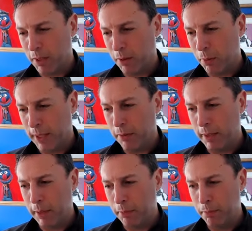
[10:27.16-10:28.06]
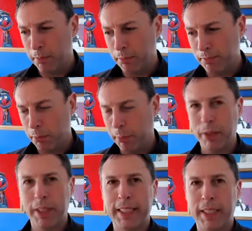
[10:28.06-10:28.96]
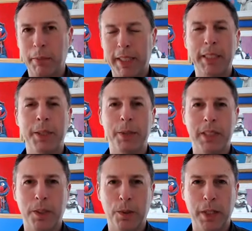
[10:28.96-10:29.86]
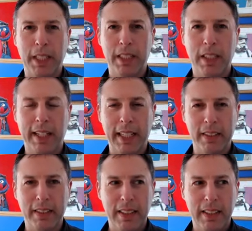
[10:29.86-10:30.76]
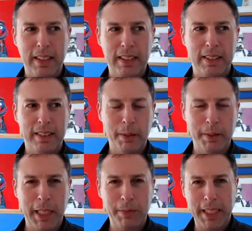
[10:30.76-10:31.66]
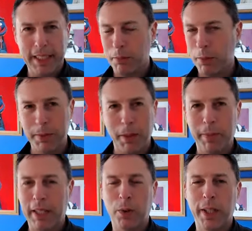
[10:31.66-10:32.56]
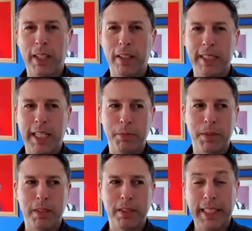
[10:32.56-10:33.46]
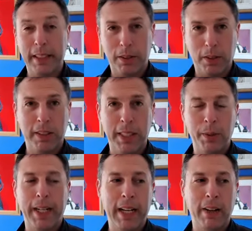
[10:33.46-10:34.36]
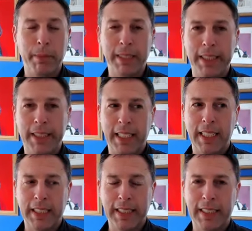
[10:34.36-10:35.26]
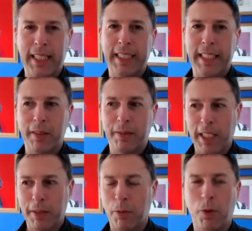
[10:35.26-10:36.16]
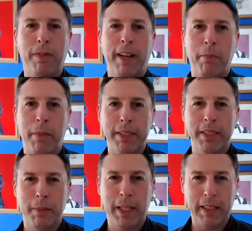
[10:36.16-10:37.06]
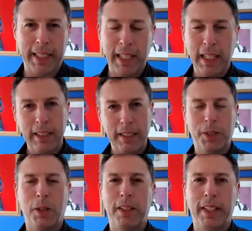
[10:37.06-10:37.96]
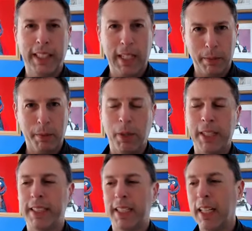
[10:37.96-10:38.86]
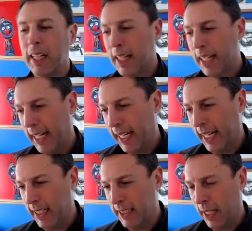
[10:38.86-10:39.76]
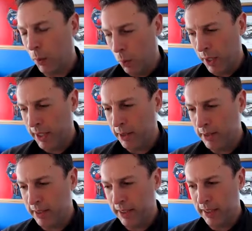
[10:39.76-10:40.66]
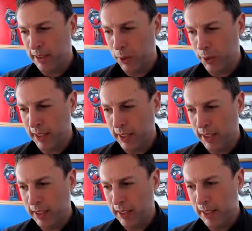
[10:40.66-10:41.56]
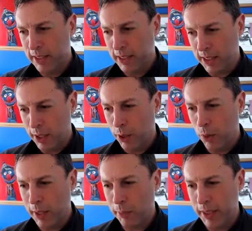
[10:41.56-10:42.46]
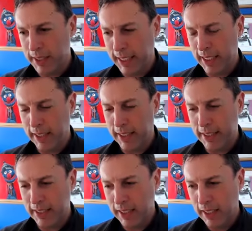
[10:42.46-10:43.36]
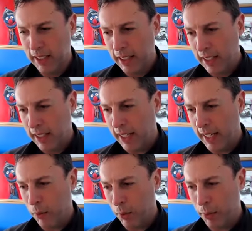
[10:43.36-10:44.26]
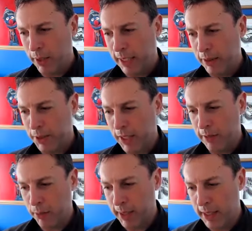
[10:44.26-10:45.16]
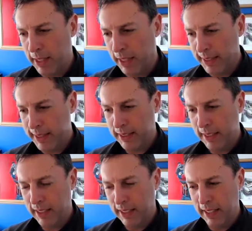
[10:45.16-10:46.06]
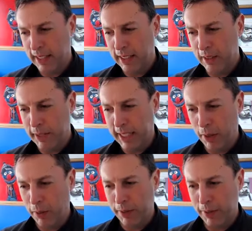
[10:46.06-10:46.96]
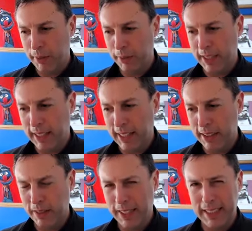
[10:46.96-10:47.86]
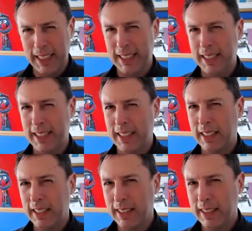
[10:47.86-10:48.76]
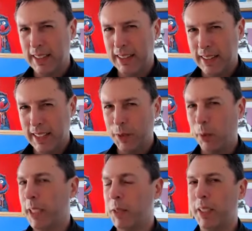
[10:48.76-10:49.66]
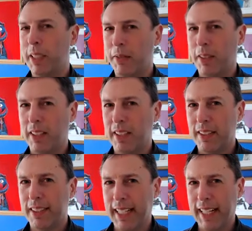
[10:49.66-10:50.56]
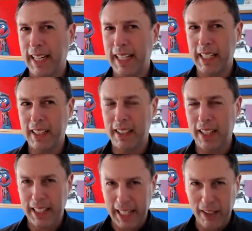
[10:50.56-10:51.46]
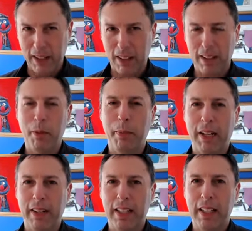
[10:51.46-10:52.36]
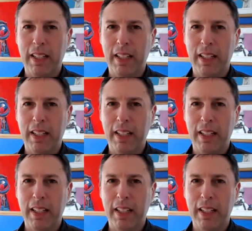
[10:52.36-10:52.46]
when I'm building something, I do it slowly. I sometimes I can whip something out quick. Other times, like currently right now, I've been sitting on this idea for like 4 or 5 months about like this current thing that I'm embracing. And I wanted to do it slow and meticulous. And at one point that was driving me nuts. And then we kind of reframed it like, no, that's what makes me different, is that I care about it.